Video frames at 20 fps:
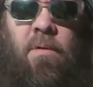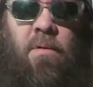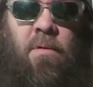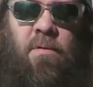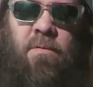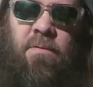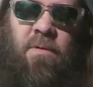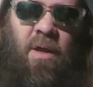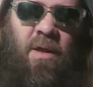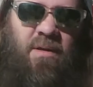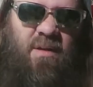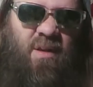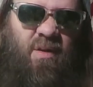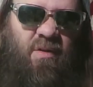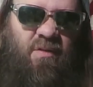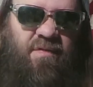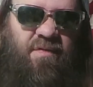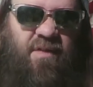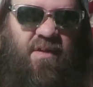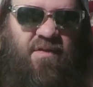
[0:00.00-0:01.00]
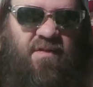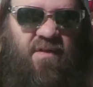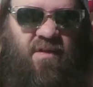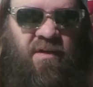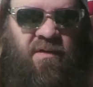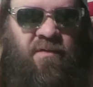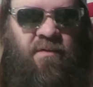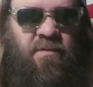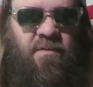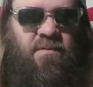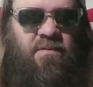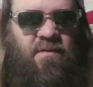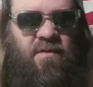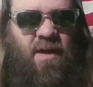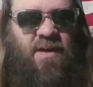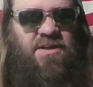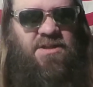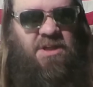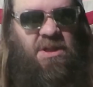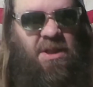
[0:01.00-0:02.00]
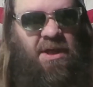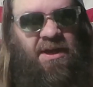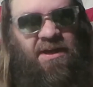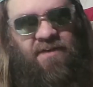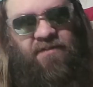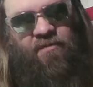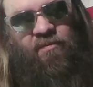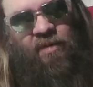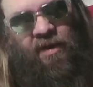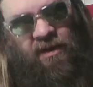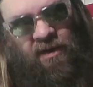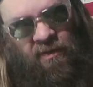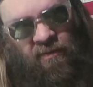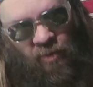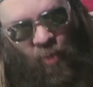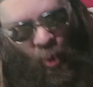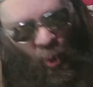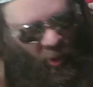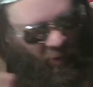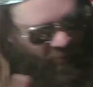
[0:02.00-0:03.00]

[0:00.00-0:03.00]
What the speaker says: Not too efficient either. It's not as clean as running oil